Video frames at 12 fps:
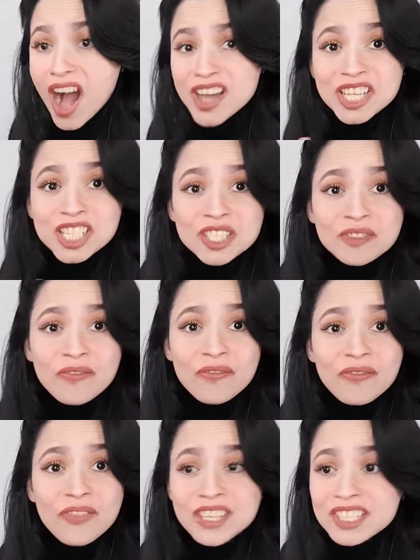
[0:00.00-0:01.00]
His
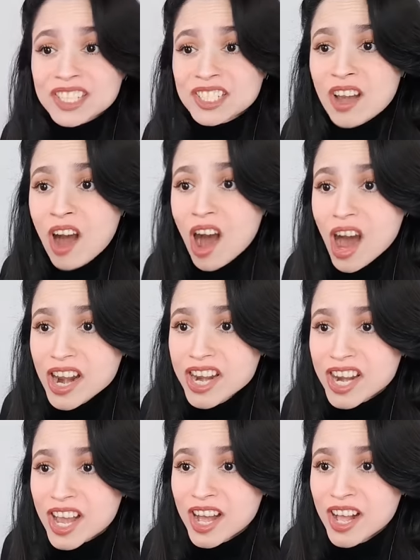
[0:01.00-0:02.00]
face is
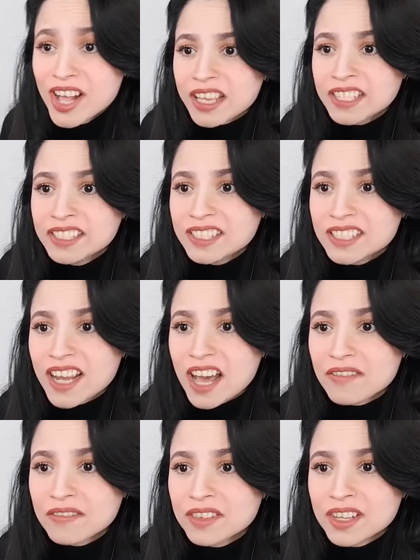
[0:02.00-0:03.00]
gone! He didn't
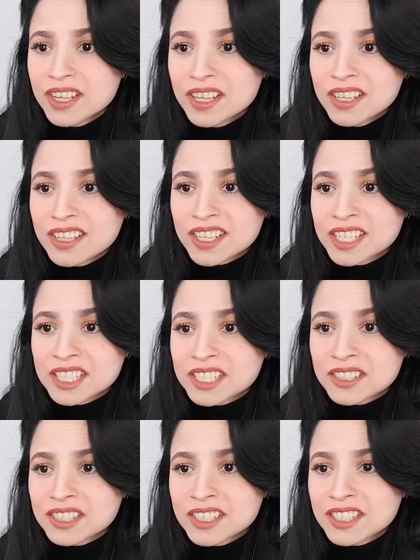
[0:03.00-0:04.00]
have...
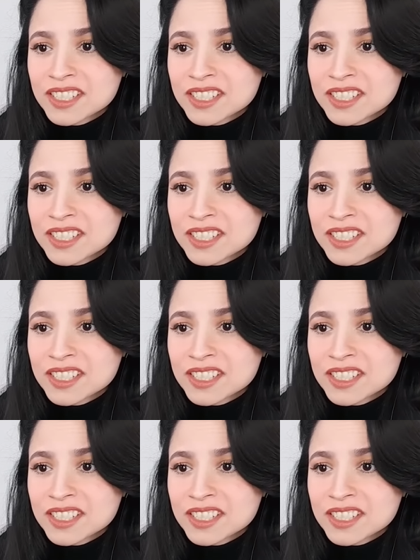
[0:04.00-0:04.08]
His